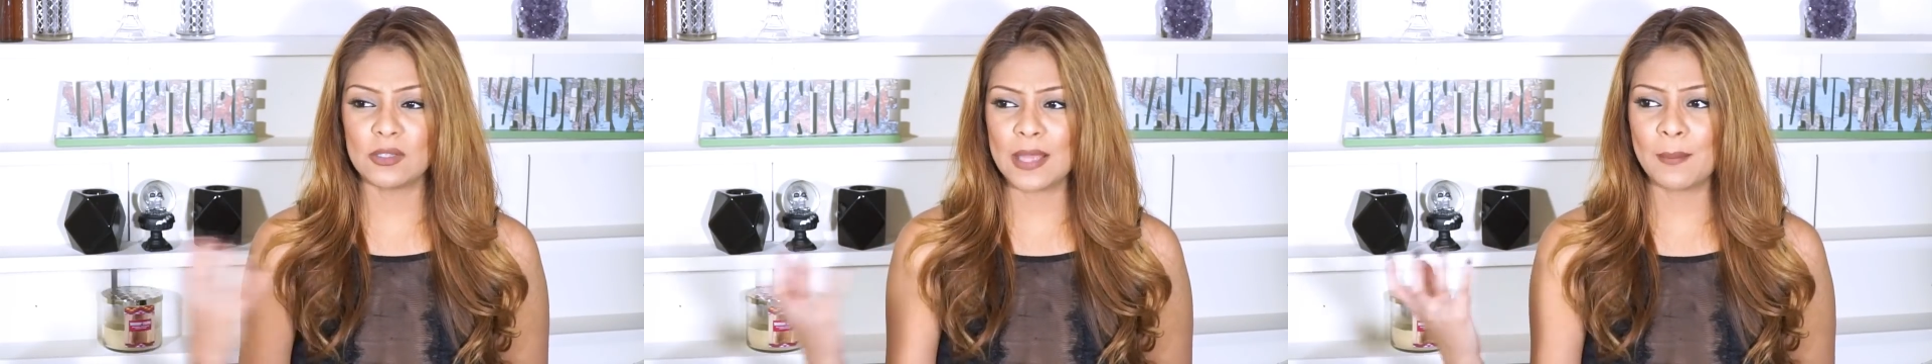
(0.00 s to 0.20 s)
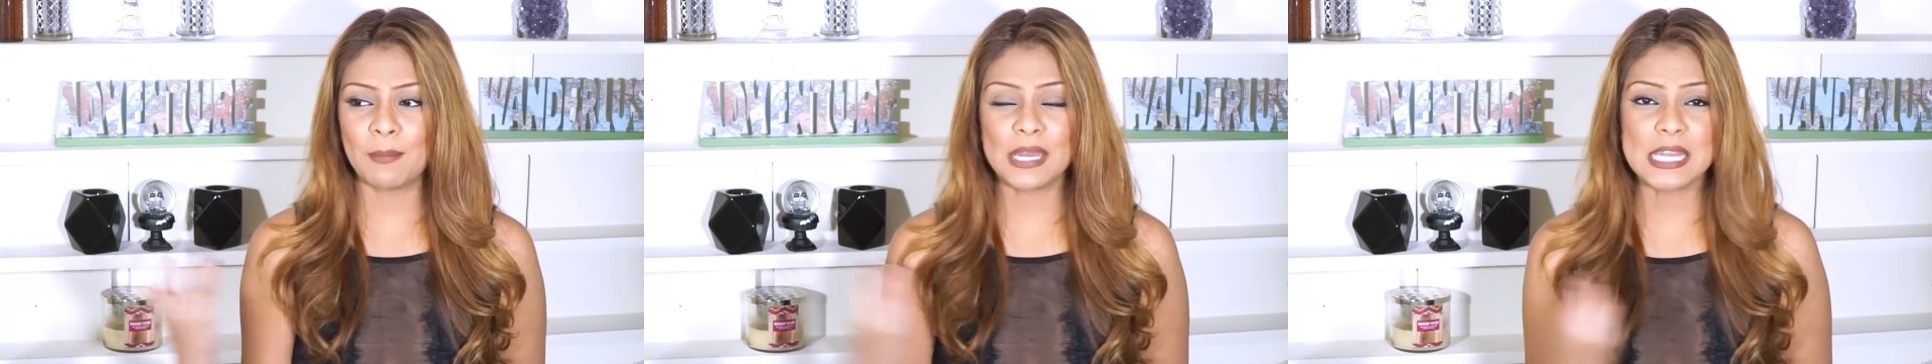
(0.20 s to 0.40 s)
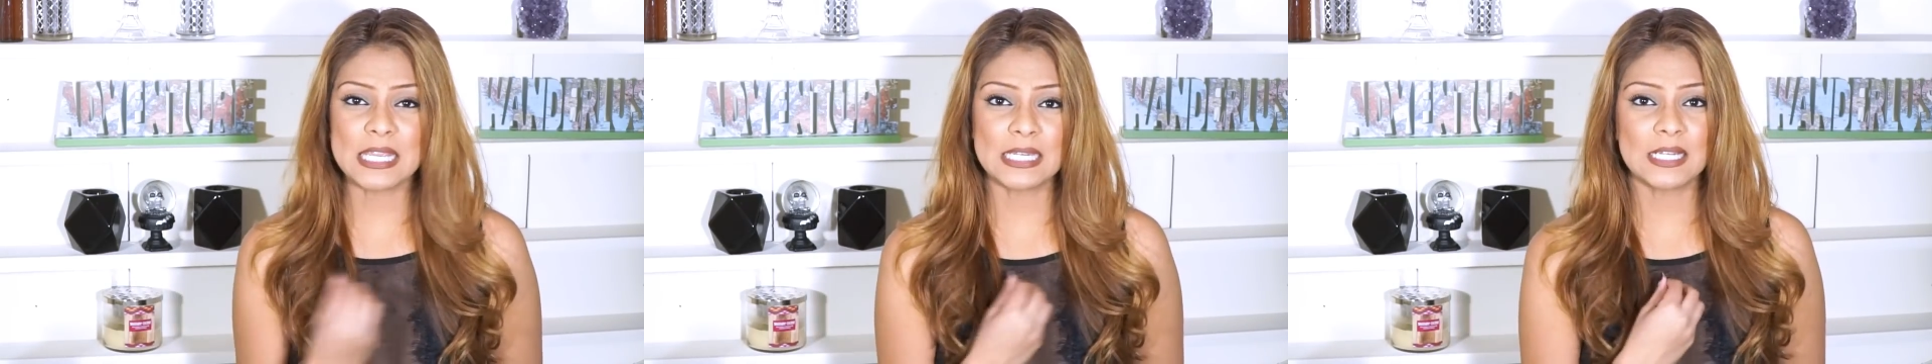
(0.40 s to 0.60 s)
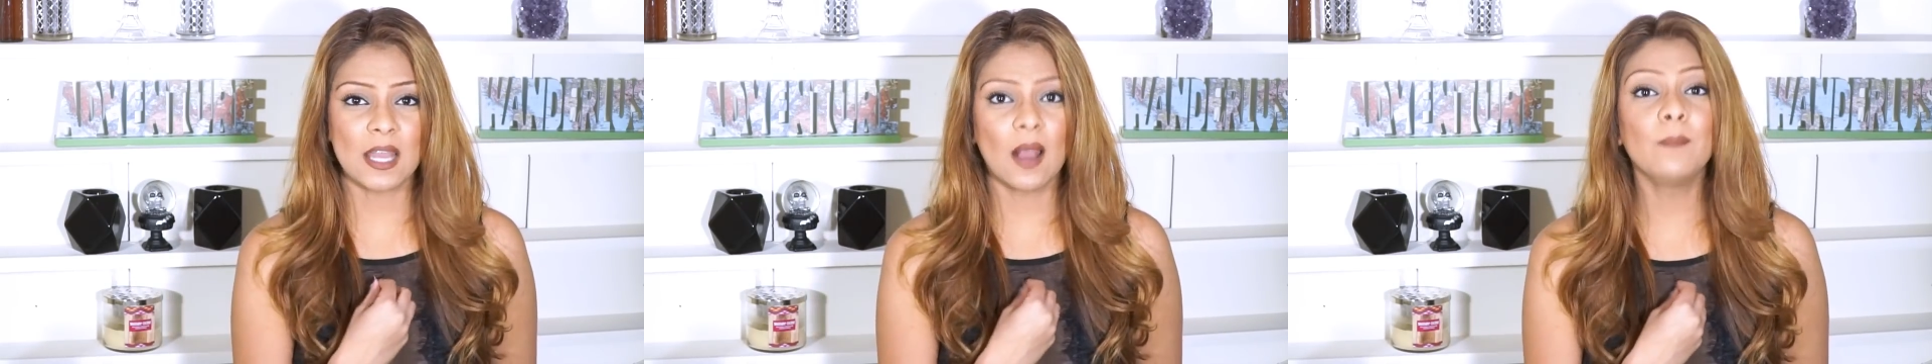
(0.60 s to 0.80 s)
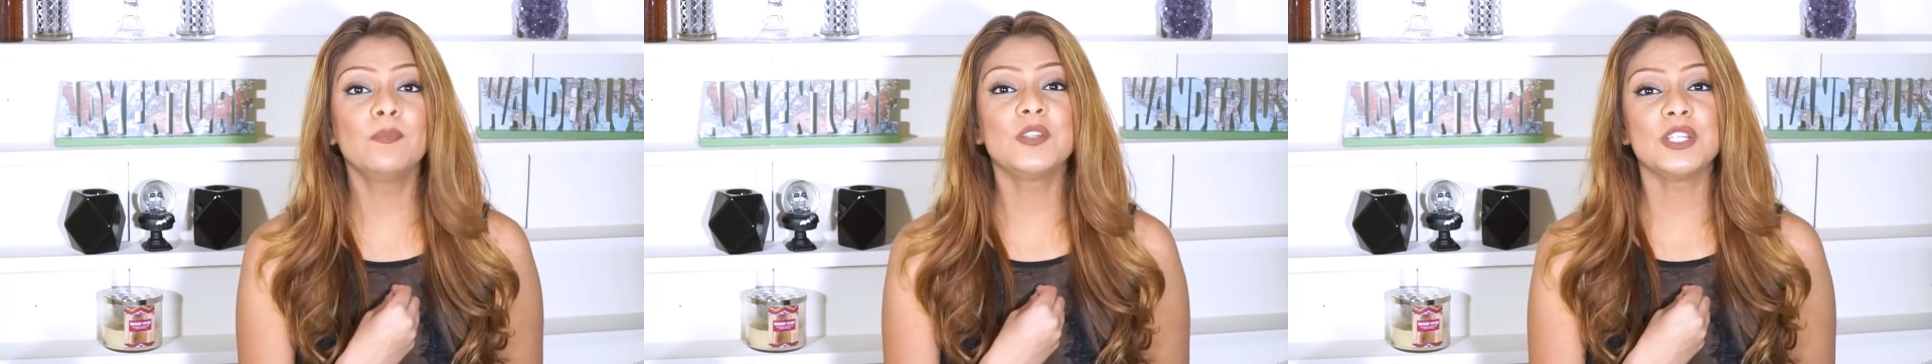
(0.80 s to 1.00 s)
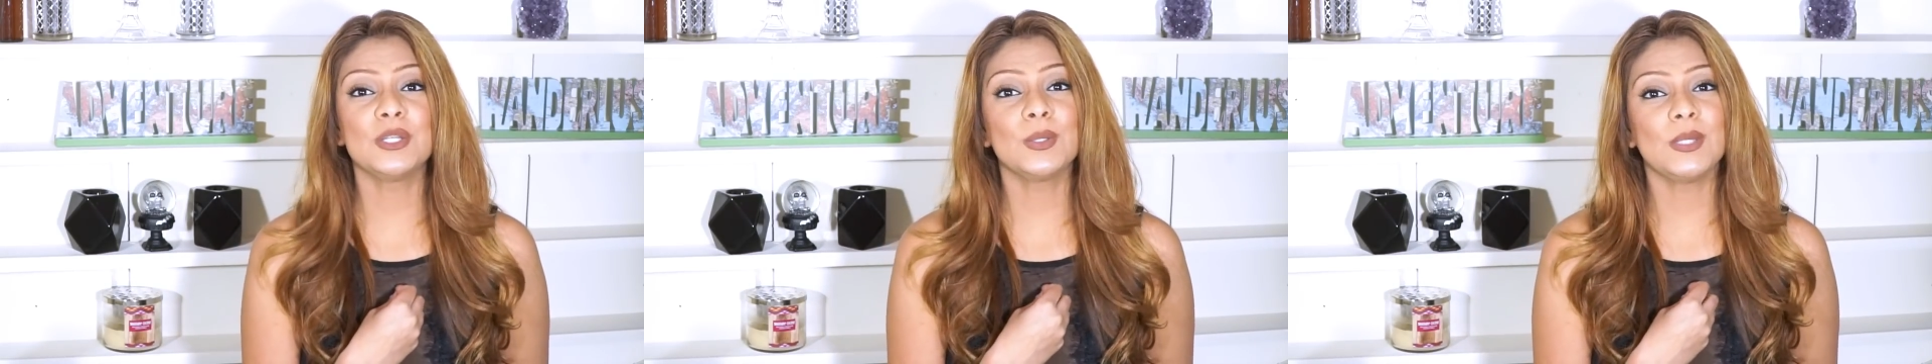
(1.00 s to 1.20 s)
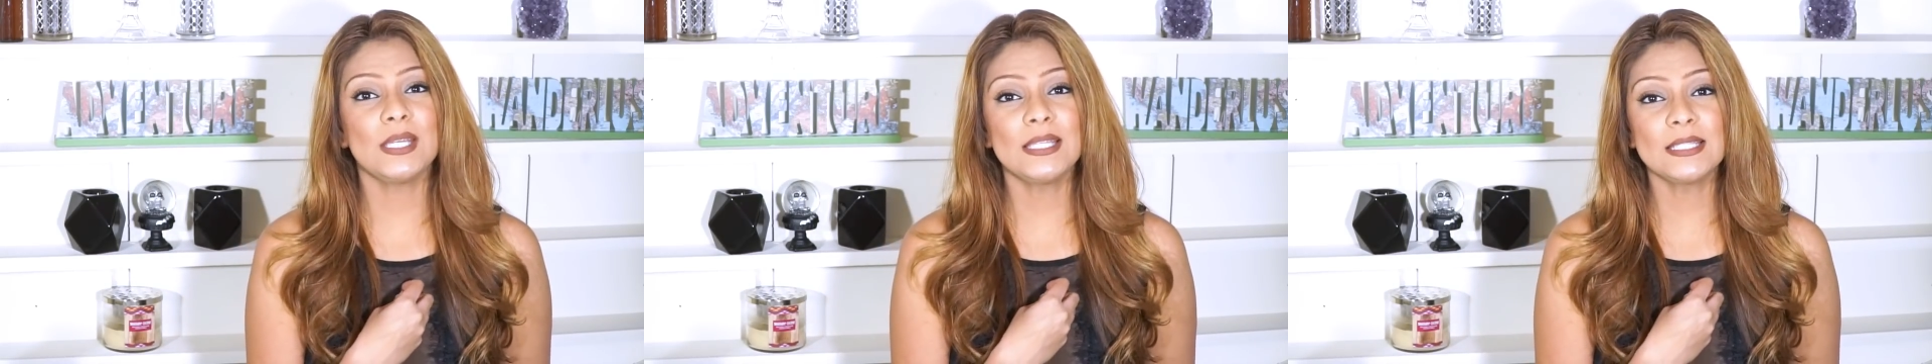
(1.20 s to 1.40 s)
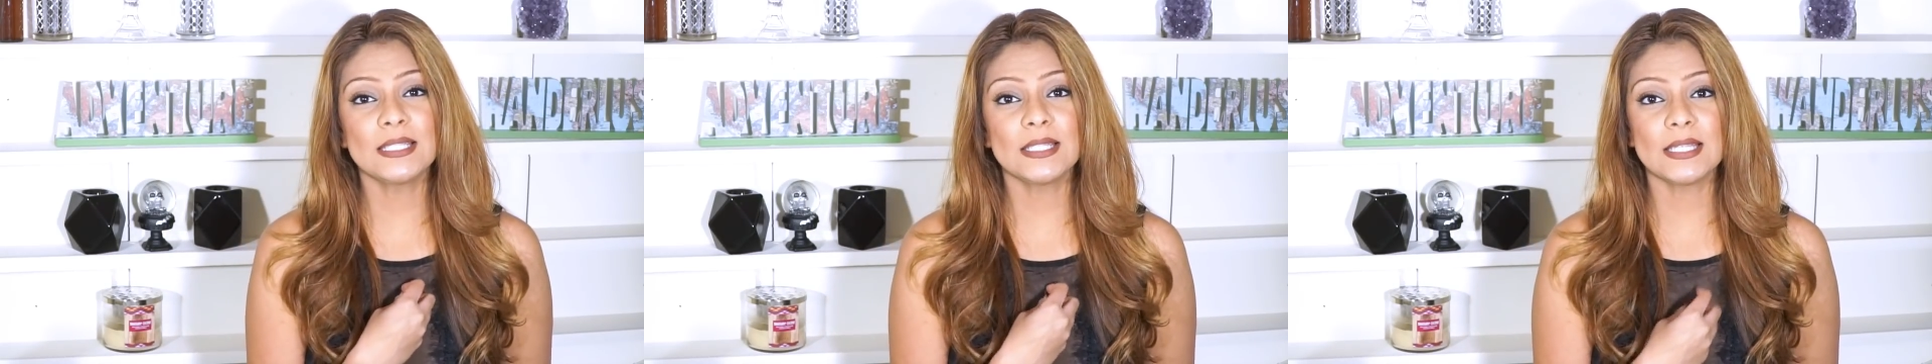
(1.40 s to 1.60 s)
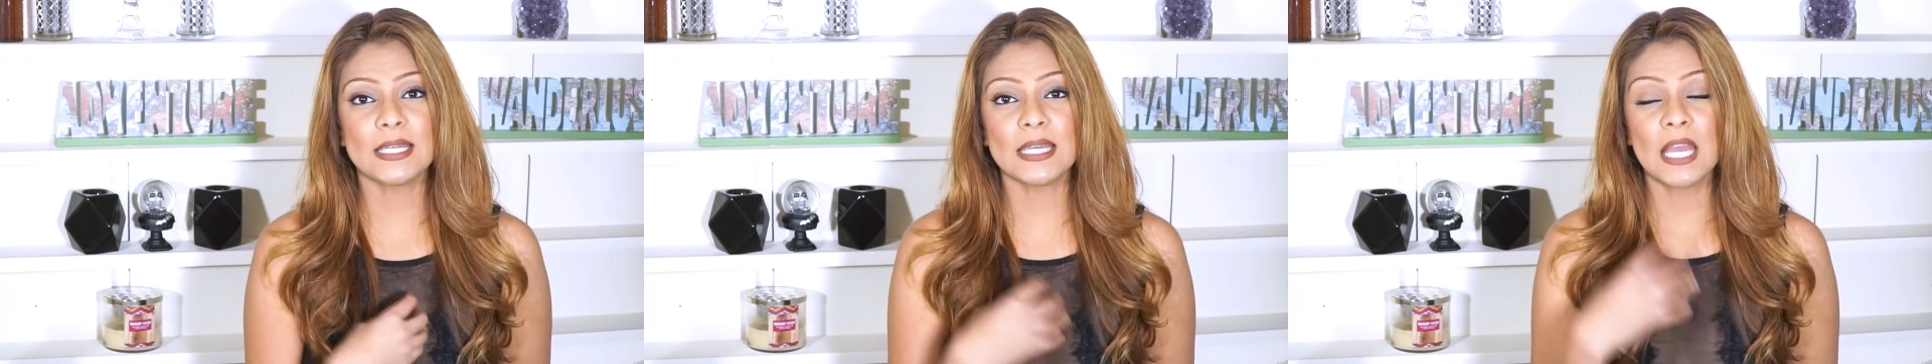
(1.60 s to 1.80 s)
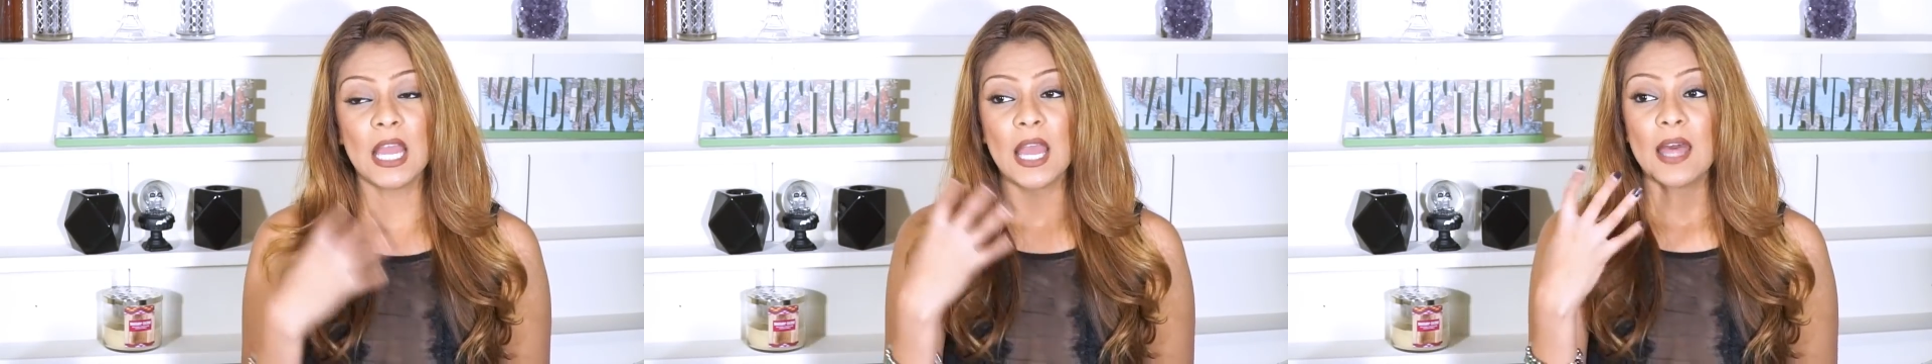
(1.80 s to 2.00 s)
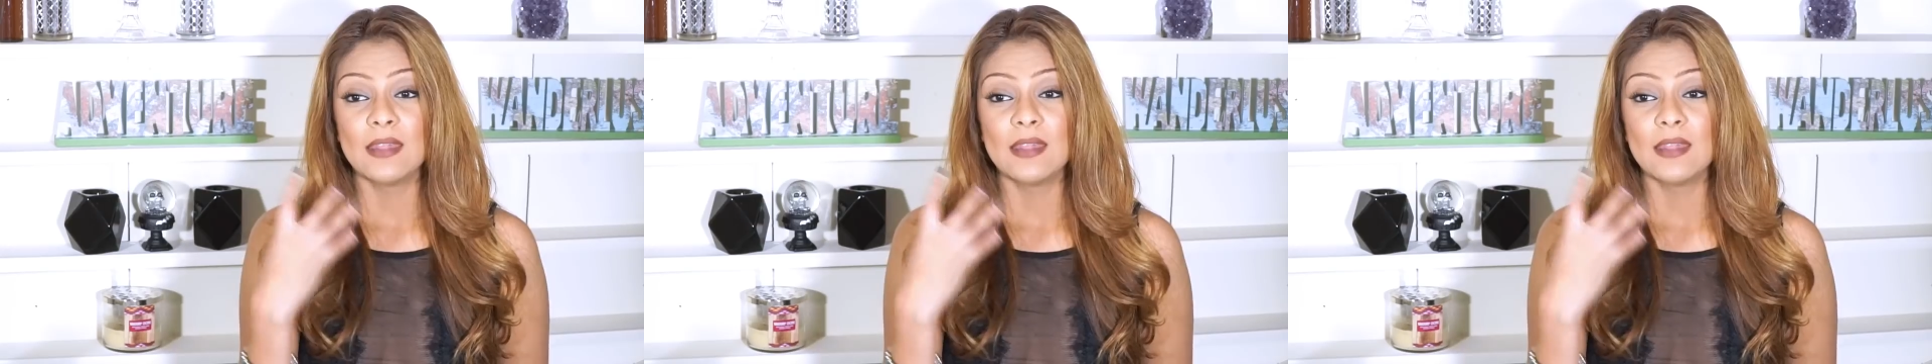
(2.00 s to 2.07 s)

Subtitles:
or that money can come to you easily,